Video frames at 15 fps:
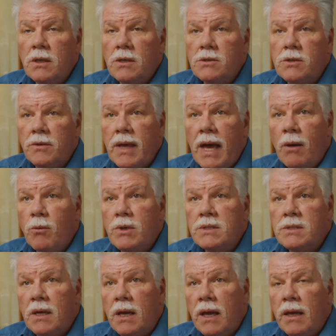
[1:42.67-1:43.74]
So that
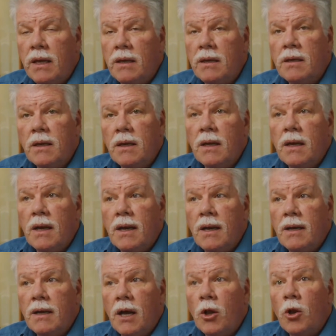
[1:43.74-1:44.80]
was a
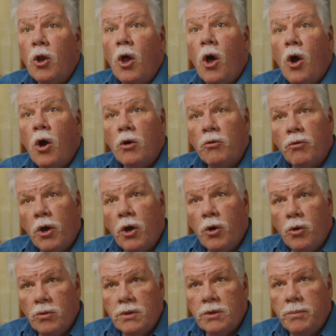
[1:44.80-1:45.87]
long
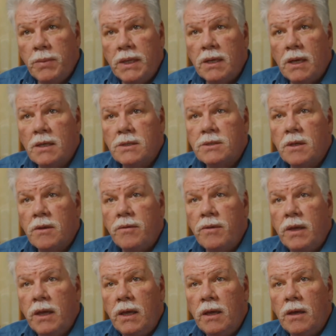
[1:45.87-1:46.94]
road, because
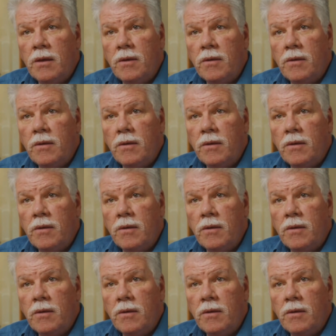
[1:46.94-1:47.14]
the